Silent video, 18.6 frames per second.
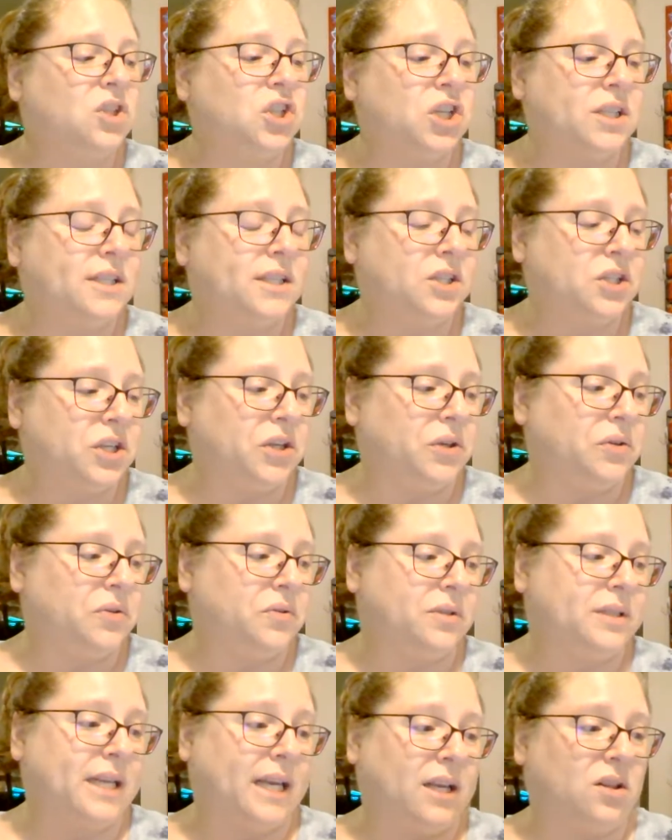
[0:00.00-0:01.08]
just
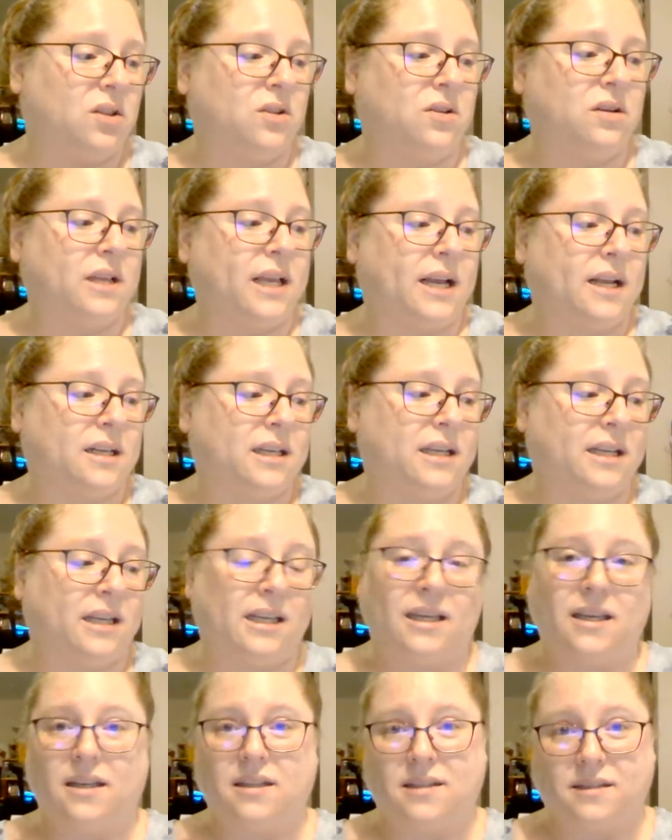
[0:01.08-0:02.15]
to take a look at
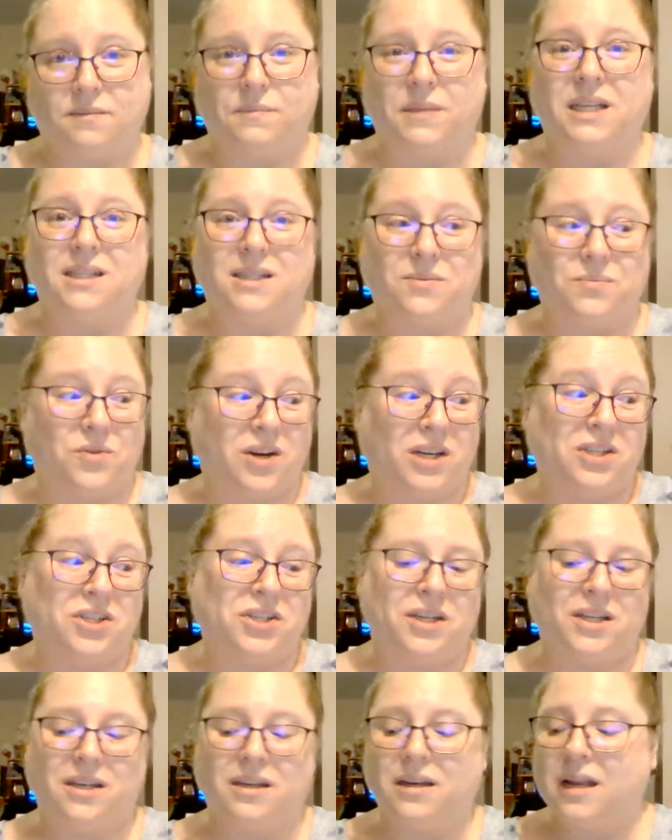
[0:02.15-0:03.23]
and get some
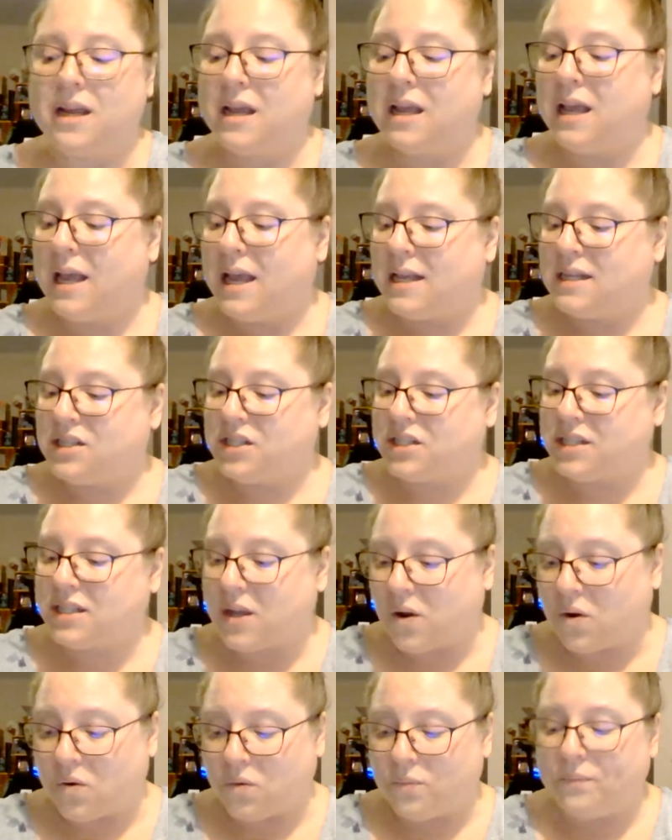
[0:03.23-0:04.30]
inspiration.
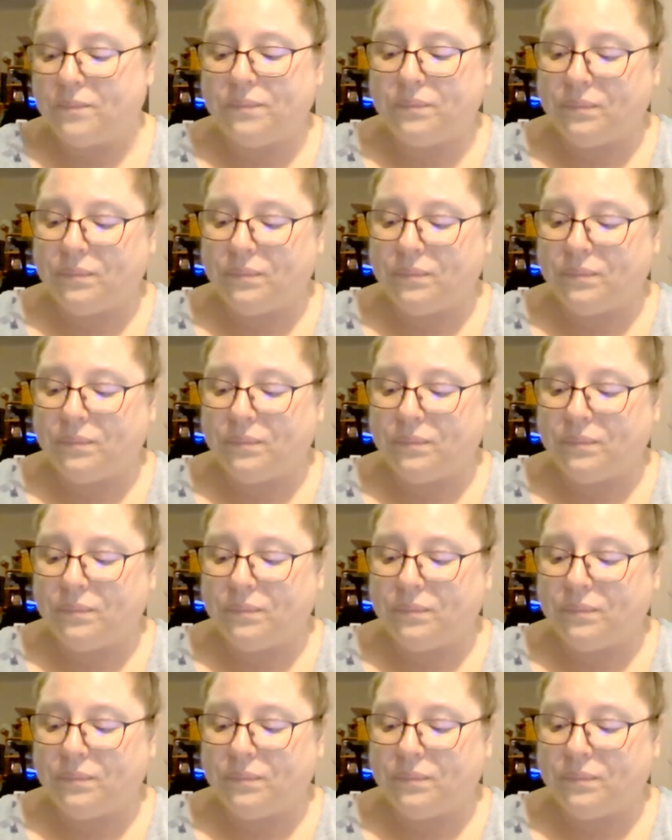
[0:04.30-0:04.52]
So